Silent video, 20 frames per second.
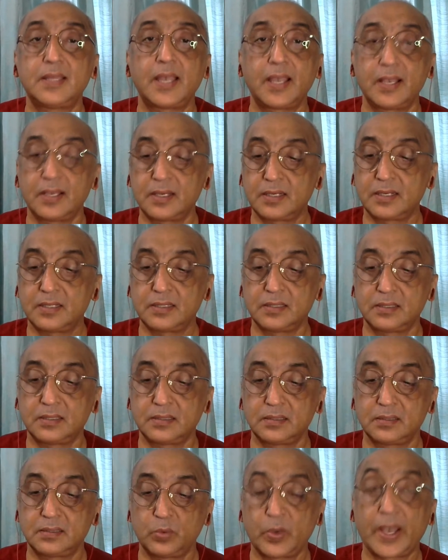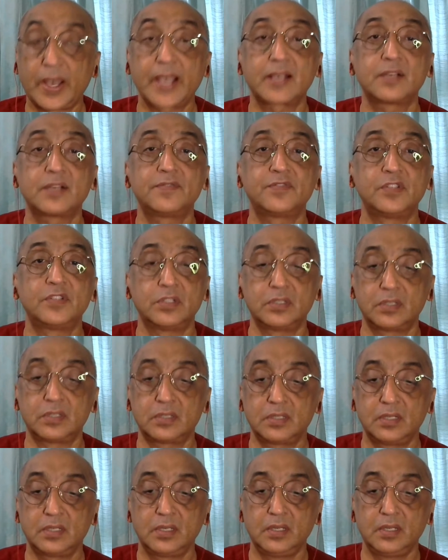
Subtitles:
thank WACC for